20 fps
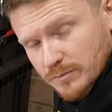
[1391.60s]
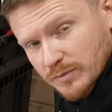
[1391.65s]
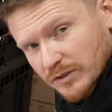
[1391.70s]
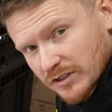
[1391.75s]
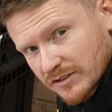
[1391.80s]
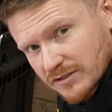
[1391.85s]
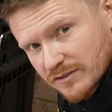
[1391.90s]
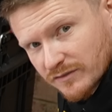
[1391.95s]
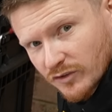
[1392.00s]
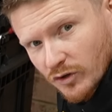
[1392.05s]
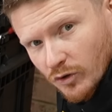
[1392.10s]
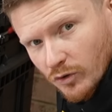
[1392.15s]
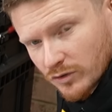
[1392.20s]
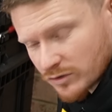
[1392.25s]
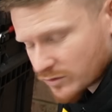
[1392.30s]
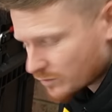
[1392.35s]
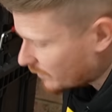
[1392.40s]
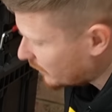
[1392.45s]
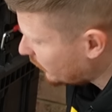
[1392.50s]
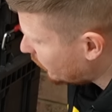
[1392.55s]
because of
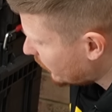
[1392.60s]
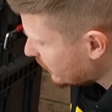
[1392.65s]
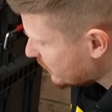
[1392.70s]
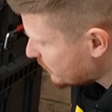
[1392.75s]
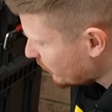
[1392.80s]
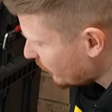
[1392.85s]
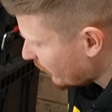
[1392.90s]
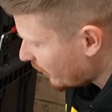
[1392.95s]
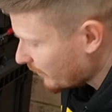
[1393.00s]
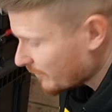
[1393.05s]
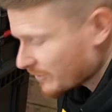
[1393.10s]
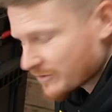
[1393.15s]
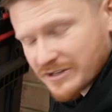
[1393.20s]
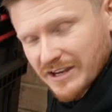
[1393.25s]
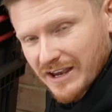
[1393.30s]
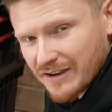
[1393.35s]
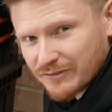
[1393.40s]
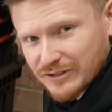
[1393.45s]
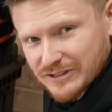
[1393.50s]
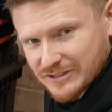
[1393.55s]
course we always put our most
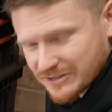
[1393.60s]
heavy